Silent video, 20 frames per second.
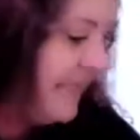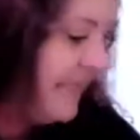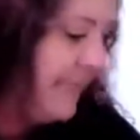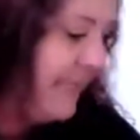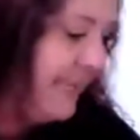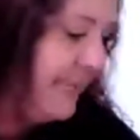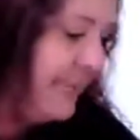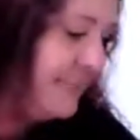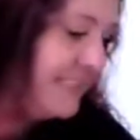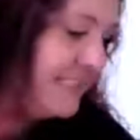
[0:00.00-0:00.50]

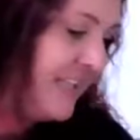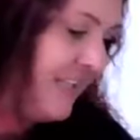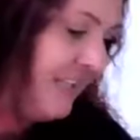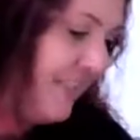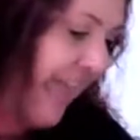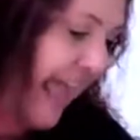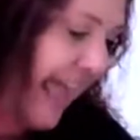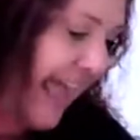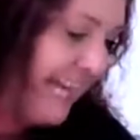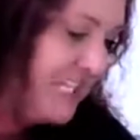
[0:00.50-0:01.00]
He is
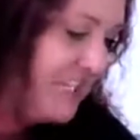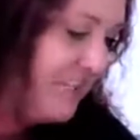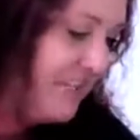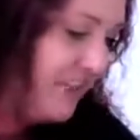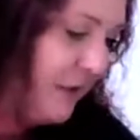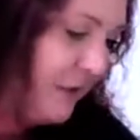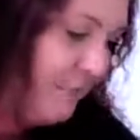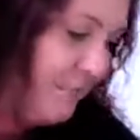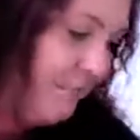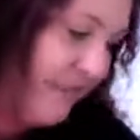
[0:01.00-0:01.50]
the
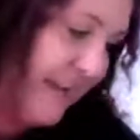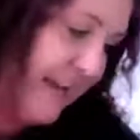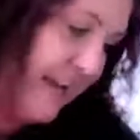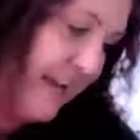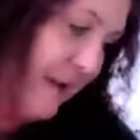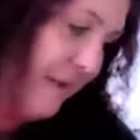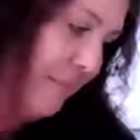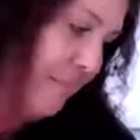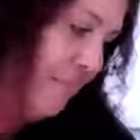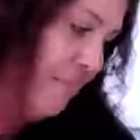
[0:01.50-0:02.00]
Asheville
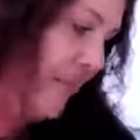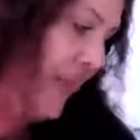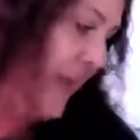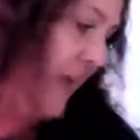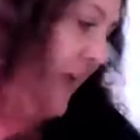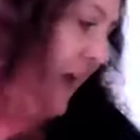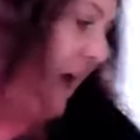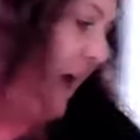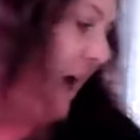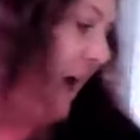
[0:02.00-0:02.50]
medium.
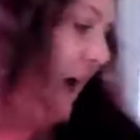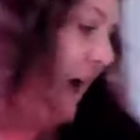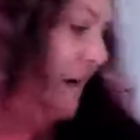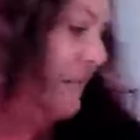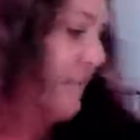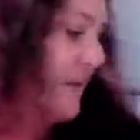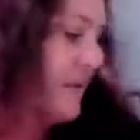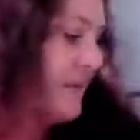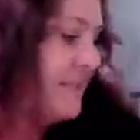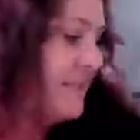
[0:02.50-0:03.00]

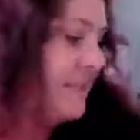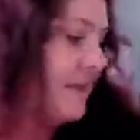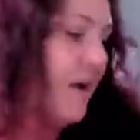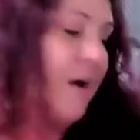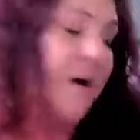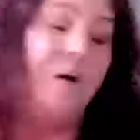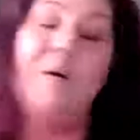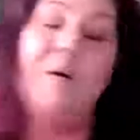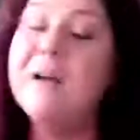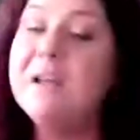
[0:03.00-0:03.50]

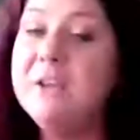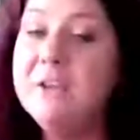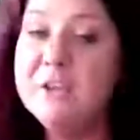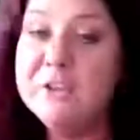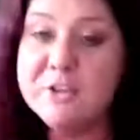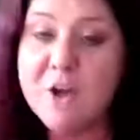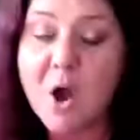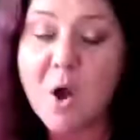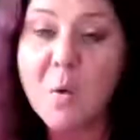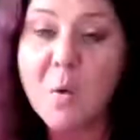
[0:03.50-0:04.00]
So you
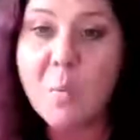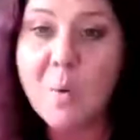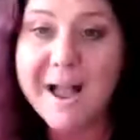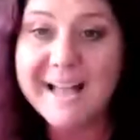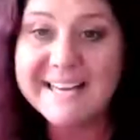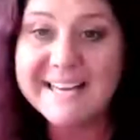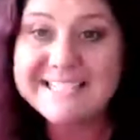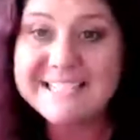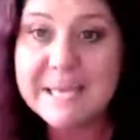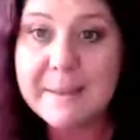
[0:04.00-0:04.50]
don't
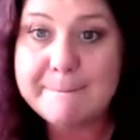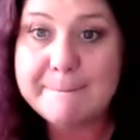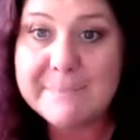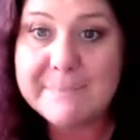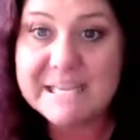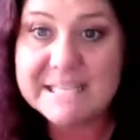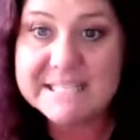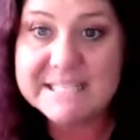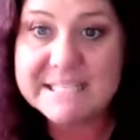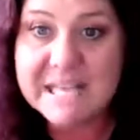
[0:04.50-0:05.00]
want to
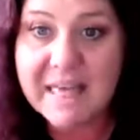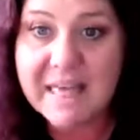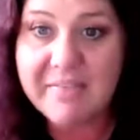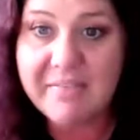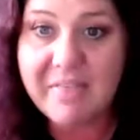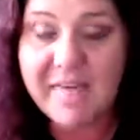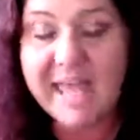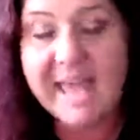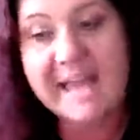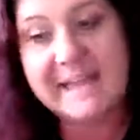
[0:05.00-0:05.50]
miss
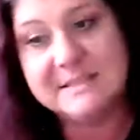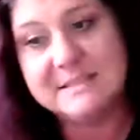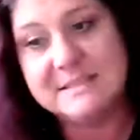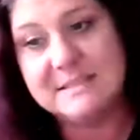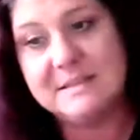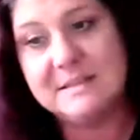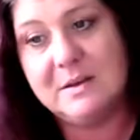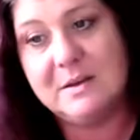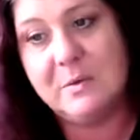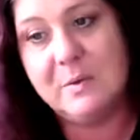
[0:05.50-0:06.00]
that.
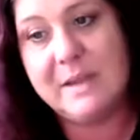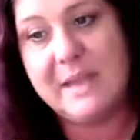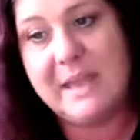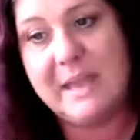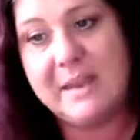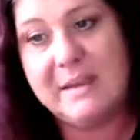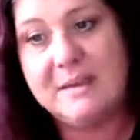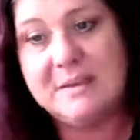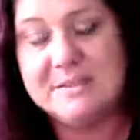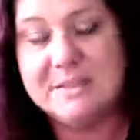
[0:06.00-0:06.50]

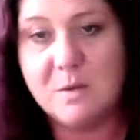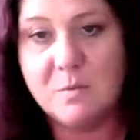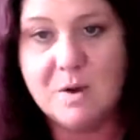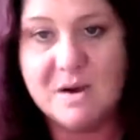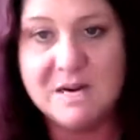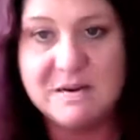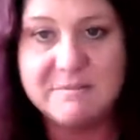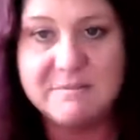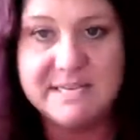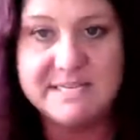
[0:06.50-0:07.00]
Okay. You don't
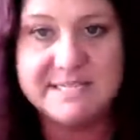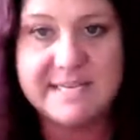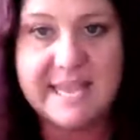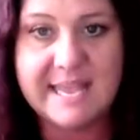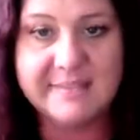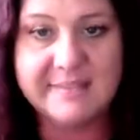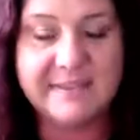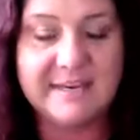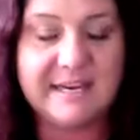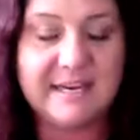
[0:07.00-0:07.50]
want to miss
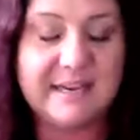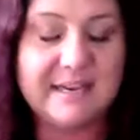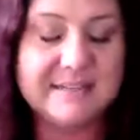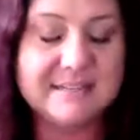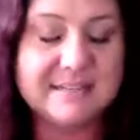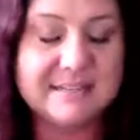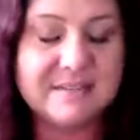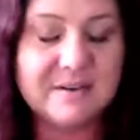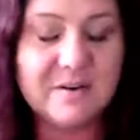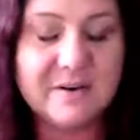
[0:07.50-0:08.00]
Anthony.
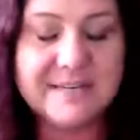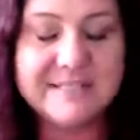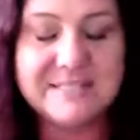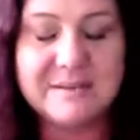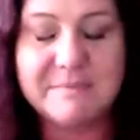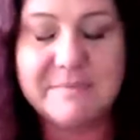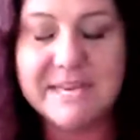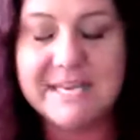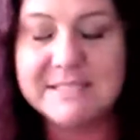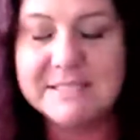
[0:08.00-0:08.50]
His story is
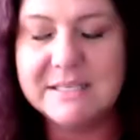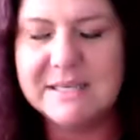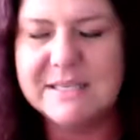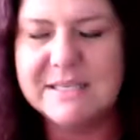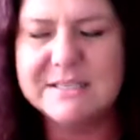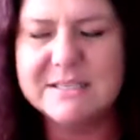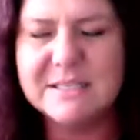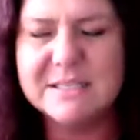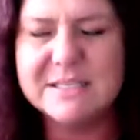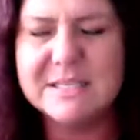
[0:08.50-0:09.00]
amazing.
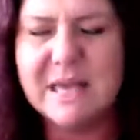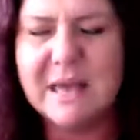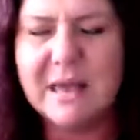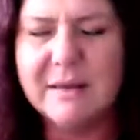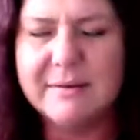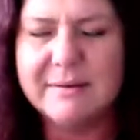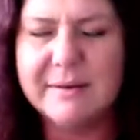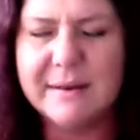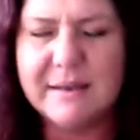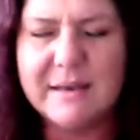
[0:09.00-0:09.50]

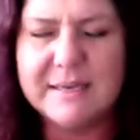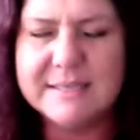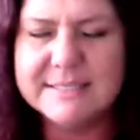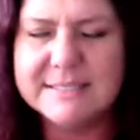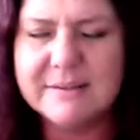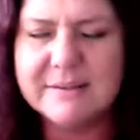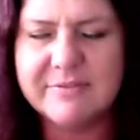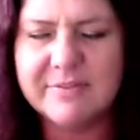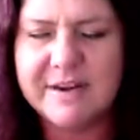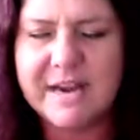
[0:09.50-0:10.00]
He's
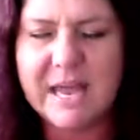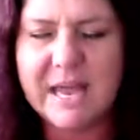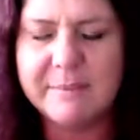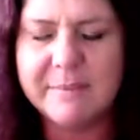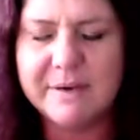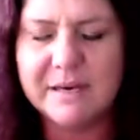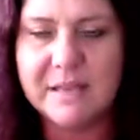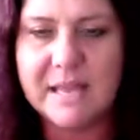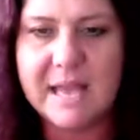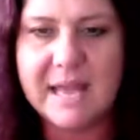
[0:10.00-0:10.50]
a
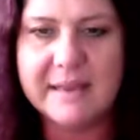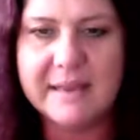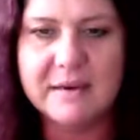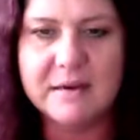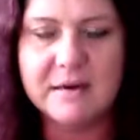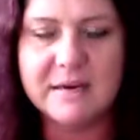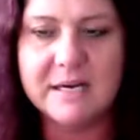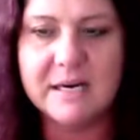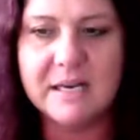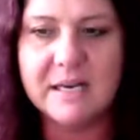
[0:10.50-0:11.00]
phenomenal guy. You're
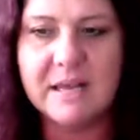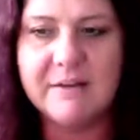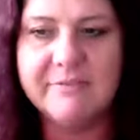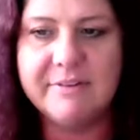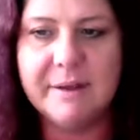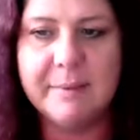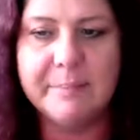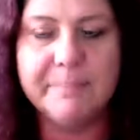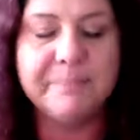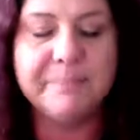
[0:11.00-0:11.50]
going to love
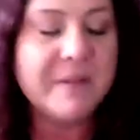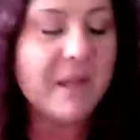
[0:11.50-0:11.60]
him.